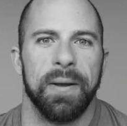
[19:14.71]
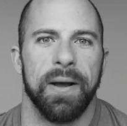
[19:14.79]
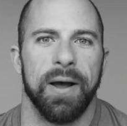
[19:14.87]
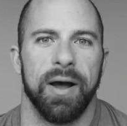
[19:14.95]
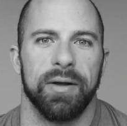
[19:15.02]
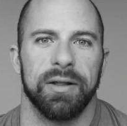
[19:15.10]

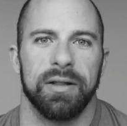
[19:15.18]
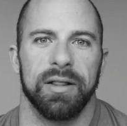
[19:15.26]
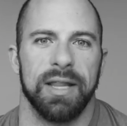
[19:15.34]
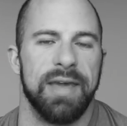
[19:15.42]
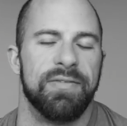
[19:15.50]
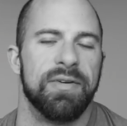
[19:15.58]
uh,
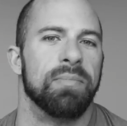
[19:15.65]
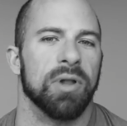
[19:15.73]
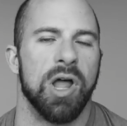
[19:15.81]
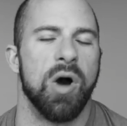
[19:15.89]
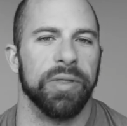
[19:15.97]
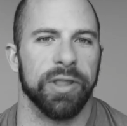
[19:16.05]
leave it
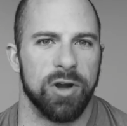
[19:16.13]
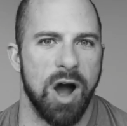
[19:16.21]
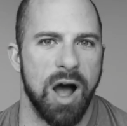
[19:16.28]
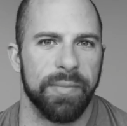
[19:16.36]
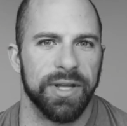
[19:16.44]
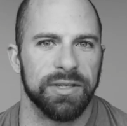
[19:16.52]
below in the
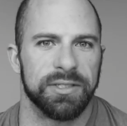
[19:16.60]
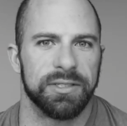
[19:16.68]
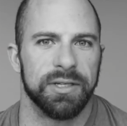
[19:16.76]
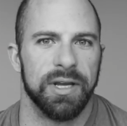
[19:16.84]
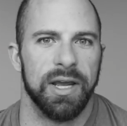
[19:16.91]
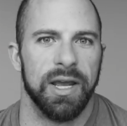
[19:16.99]

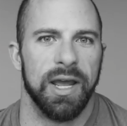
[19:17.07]
comments,